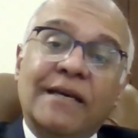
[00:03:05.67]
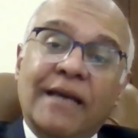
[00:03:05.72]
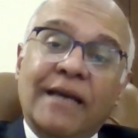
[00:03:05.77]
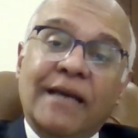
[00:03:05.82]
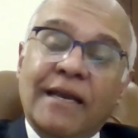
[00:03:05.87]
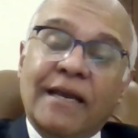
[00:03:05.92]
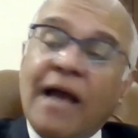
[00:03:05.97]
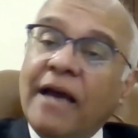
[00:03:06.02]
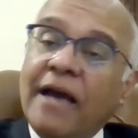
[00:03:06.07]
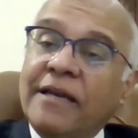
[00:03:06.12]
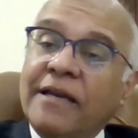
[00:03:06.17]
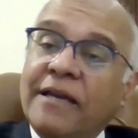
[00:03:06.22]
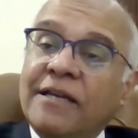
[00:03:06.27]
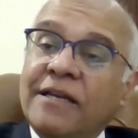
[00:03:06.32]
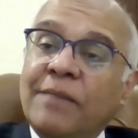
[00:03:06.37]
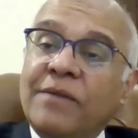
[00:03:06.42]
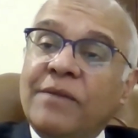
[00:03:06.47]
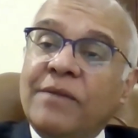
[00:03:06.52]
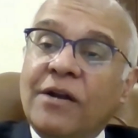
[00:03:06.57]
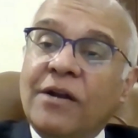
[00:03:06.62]
in
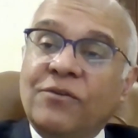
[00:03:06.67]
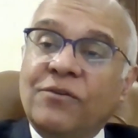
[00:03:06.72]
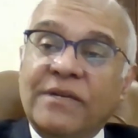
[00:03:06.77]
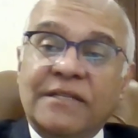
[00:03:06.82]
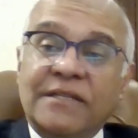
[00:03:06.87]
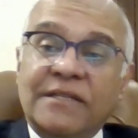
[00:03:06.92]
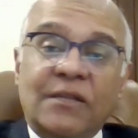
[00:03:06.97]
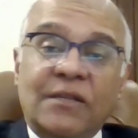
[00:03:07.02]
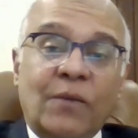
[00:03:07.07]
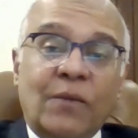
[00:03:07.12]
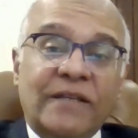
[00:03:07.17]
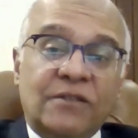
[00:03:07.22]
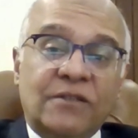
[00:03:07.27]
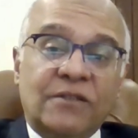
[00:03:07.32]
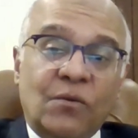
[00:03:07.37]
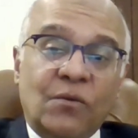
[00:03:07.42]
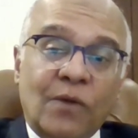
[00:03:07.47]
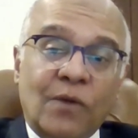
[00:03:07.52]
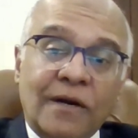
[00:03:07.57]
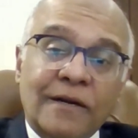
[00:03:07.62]
high-income countries in the
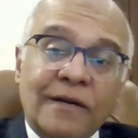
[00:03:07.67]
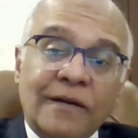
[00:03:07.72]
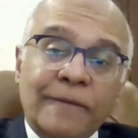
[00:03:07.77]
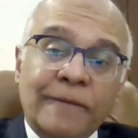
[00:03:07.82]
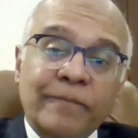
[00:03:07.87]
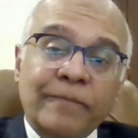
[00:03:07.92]
Western world.